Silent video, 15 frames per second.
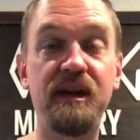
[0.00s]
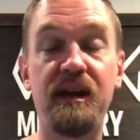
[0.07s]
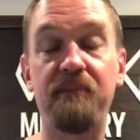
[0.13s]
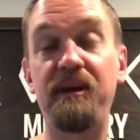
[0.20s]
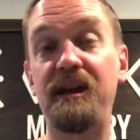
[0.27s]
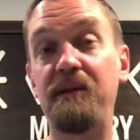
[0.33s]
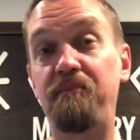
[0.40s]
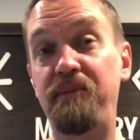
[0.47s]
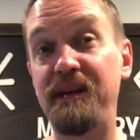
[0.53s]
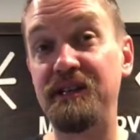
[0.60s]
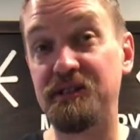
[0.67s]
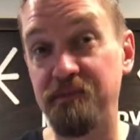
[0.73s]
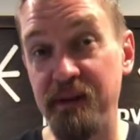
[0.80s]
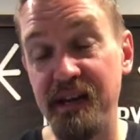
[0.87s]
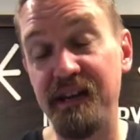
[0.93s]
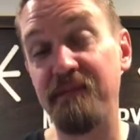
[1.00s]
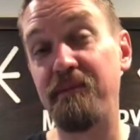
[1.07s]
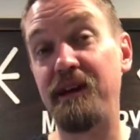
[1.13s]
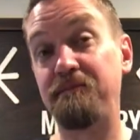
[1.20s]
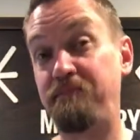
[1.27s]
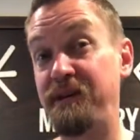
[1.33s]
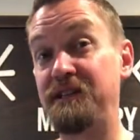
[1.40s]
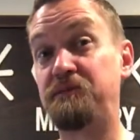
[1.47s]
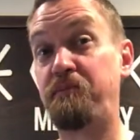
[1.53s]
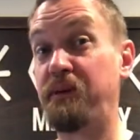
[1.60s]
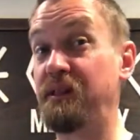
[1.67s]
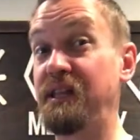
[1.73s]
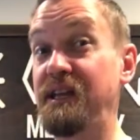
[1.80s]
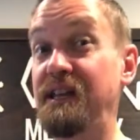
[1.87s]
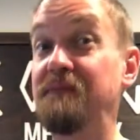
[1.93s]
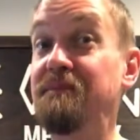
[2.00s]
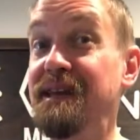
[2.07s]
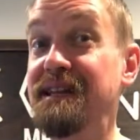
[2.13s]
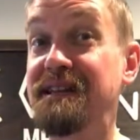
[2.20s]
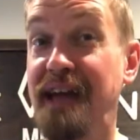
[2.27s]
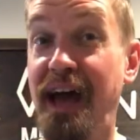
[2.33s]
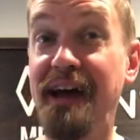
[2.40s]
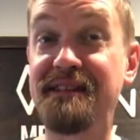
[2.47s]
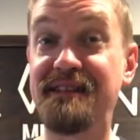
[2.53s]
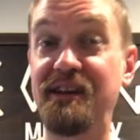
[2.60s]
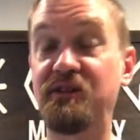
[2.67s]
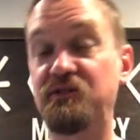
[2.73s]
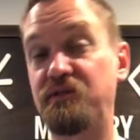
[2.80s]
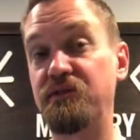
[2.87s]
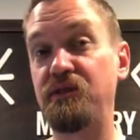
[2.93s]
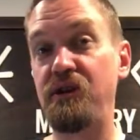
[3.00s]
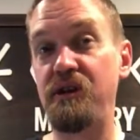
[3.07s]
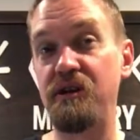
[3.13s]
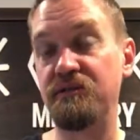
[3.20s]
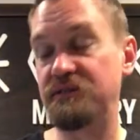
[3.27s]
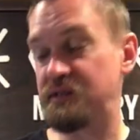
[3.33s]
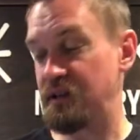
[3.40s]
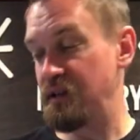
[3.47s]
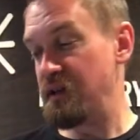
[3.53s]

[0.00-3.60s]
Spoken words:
I made a peach mead and made peach Bellini mead cocktails for New Year's.